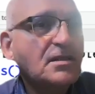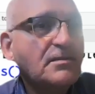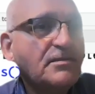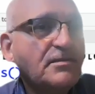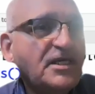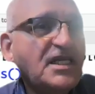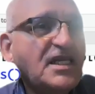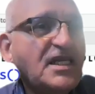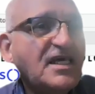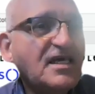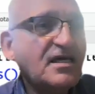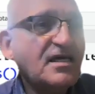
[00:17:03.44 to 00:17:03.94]

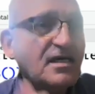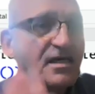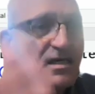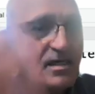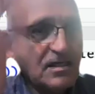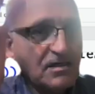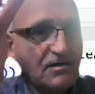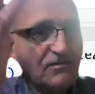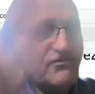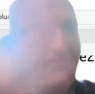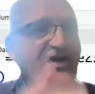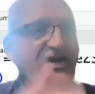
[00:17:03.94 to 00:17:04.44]
meaning
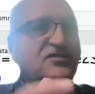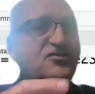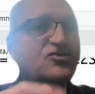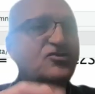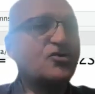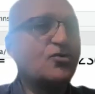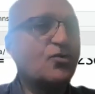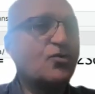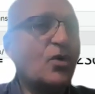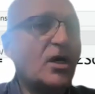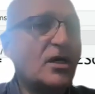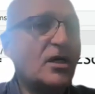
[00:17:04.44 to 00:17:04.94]

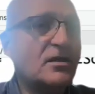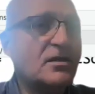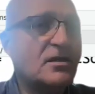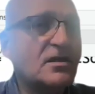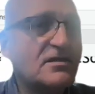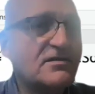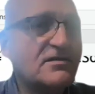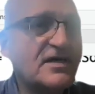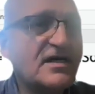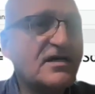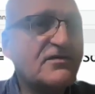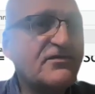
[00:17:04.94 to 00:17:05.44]
vector 1.
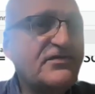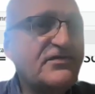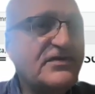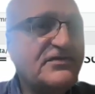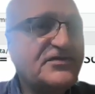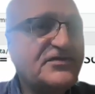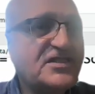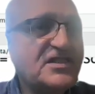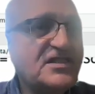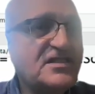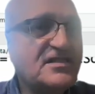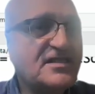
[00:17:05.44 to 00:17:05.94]
There are
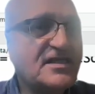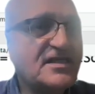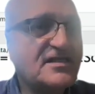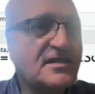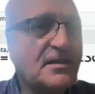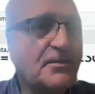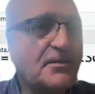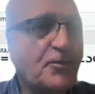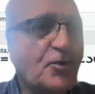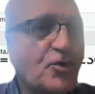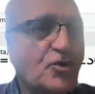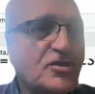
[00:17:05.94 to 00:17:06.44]
15
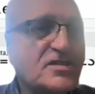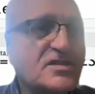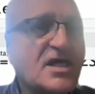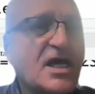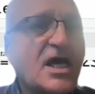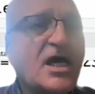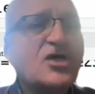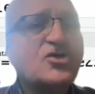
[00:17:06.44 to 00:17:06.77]
data points.